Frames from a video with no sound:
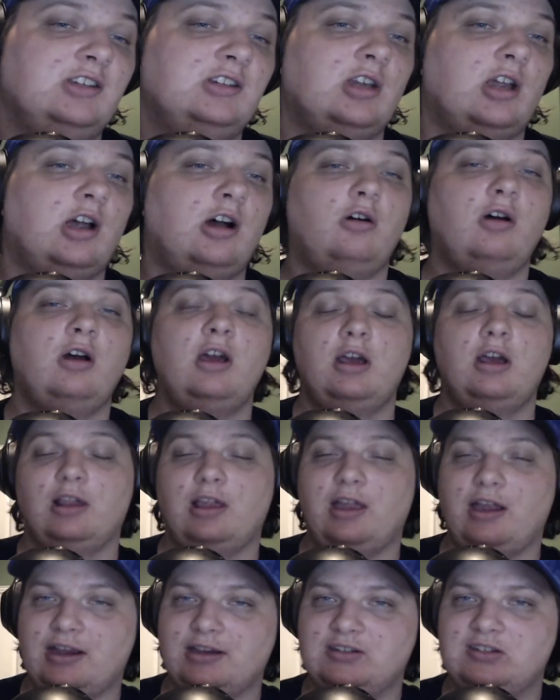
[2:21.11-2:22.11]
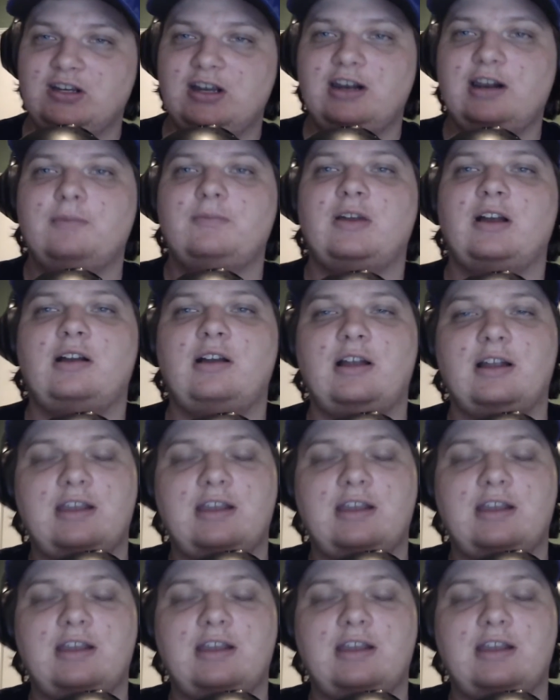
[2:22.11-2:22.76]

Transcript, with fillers: So like I said, I'm not,